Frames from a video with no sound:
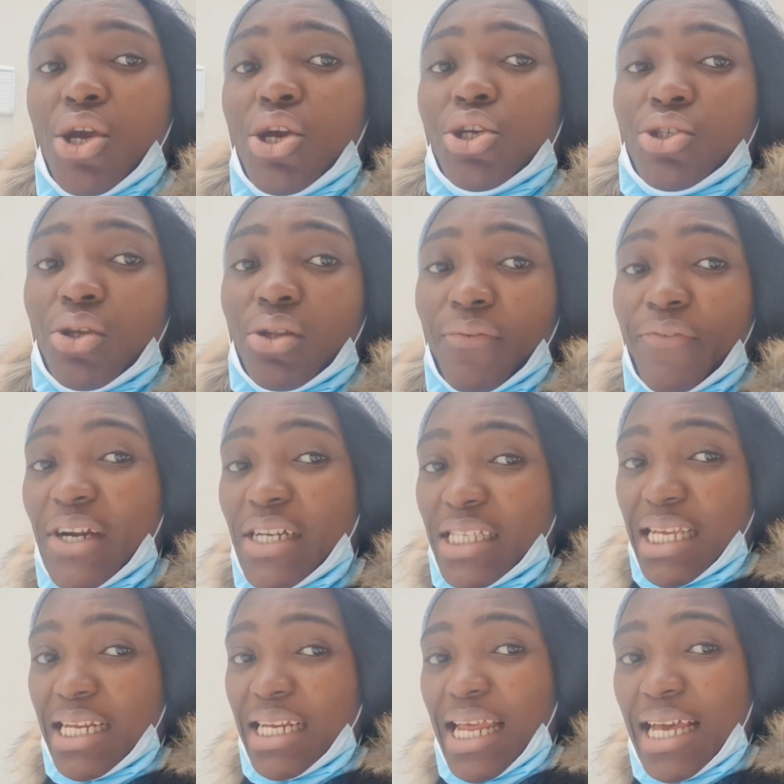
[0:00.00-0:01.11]
So the first
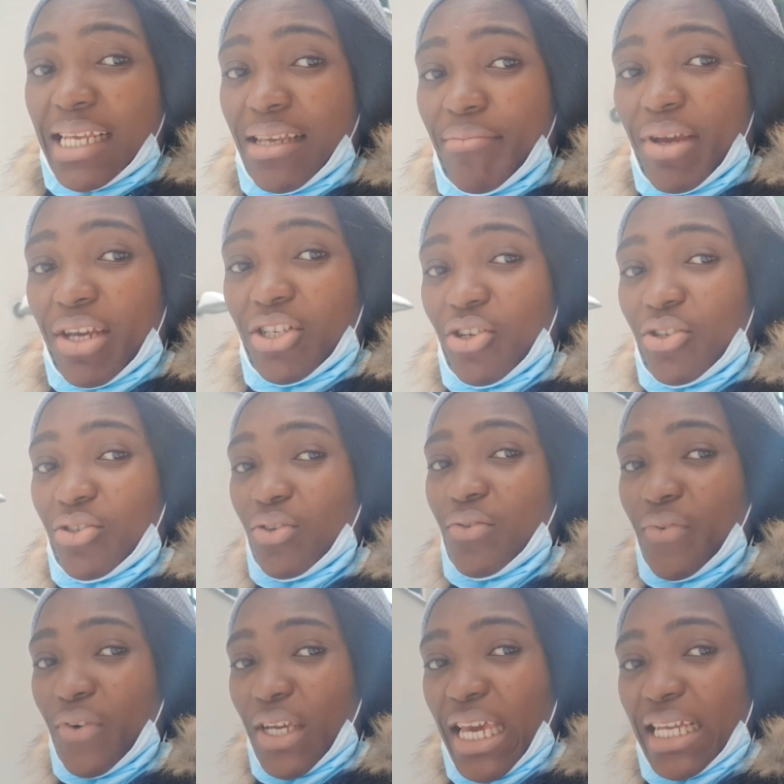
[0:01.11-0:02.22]
thing, as I mentioned, don't
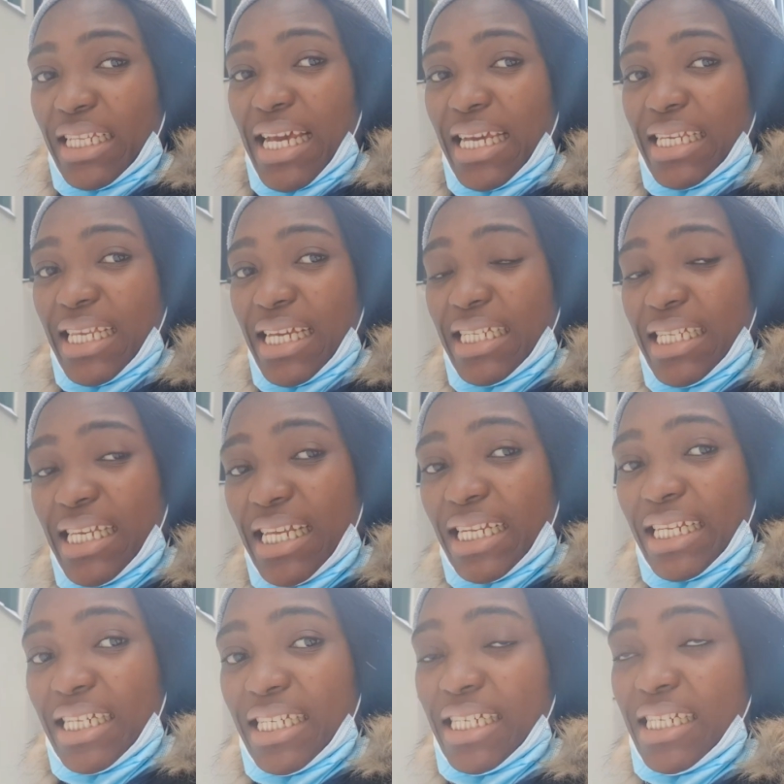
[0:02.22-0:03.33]
forget, I said the
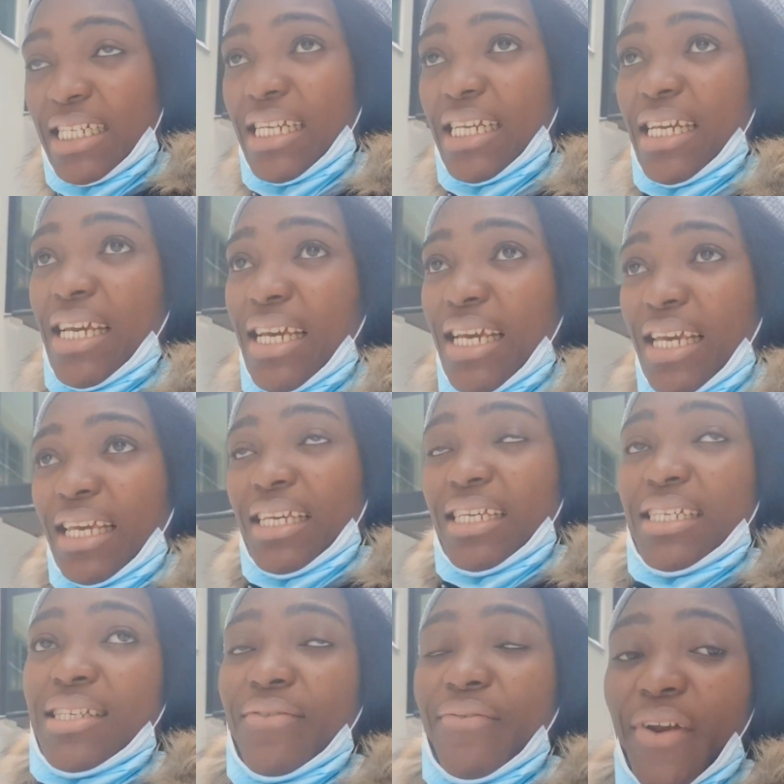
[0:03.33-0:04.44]
English
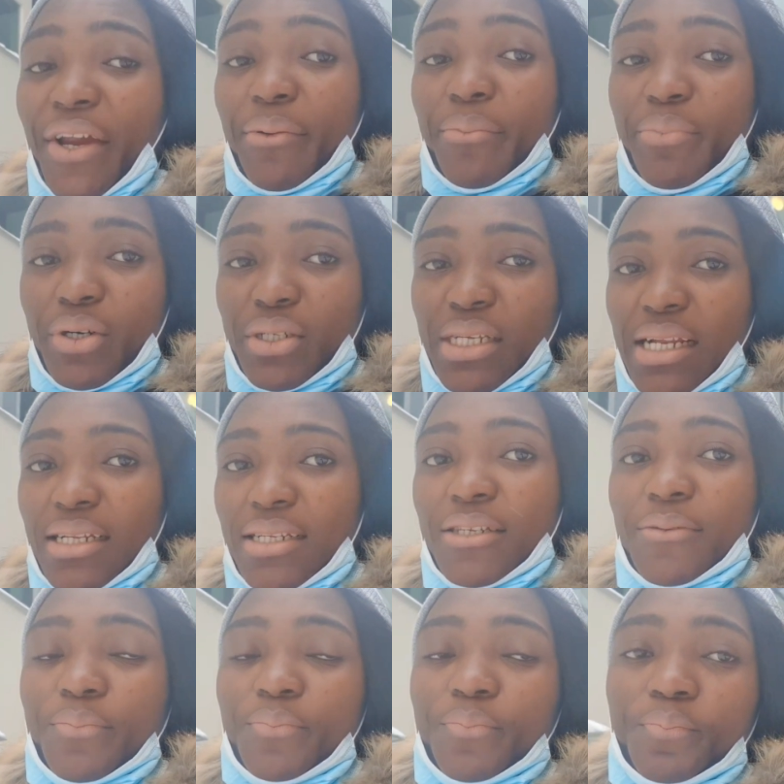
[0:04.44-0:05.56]
is very important.
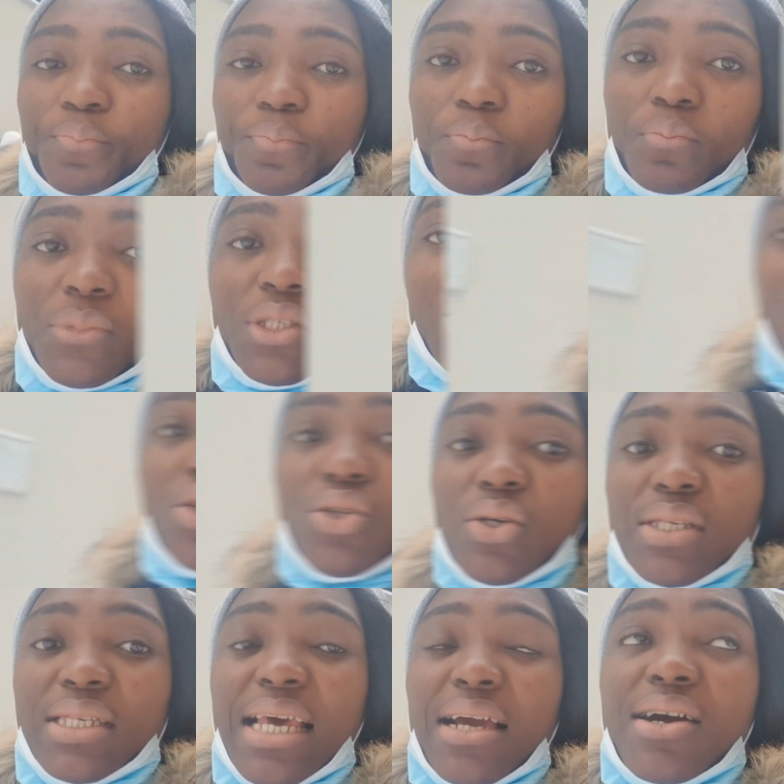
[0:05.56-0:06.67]
So
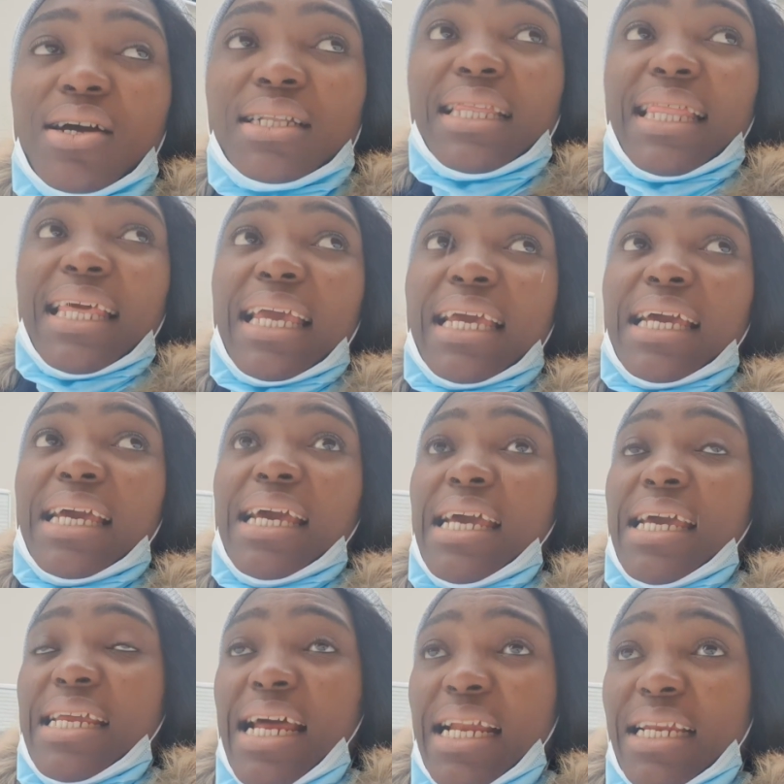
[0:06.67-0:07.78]
second thing
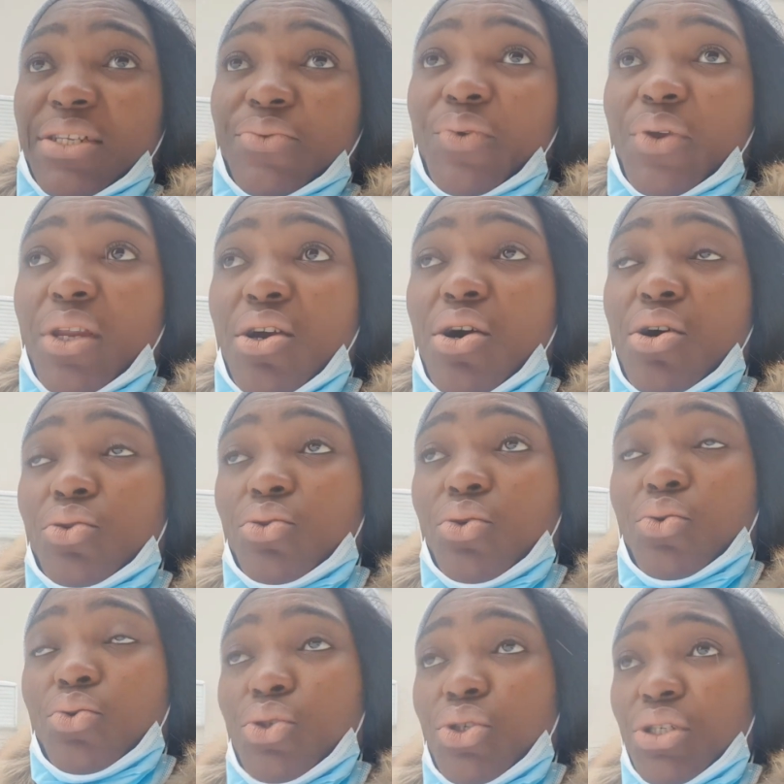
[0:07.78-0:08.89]
that is really also
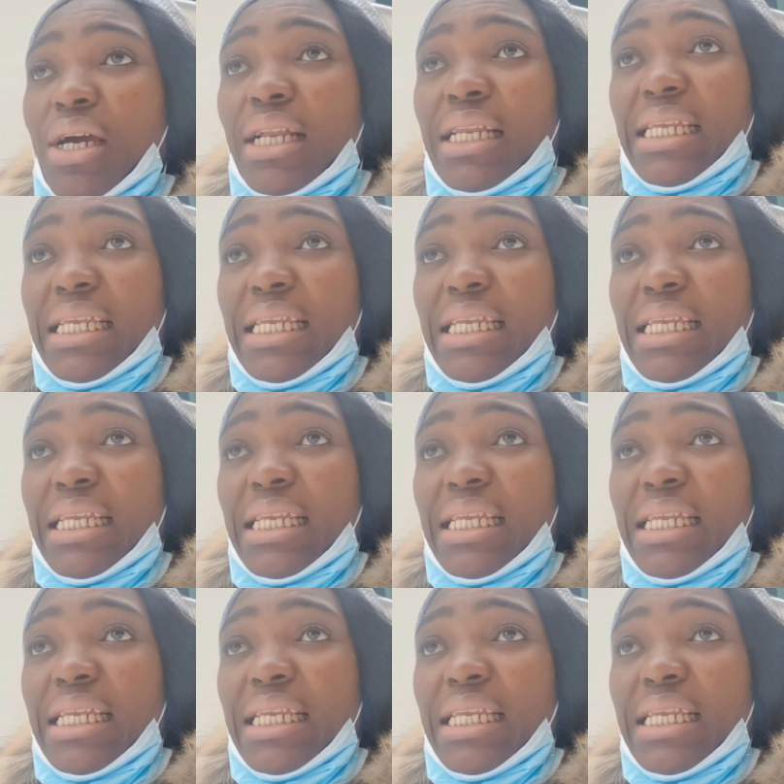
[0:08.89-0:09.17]
crucial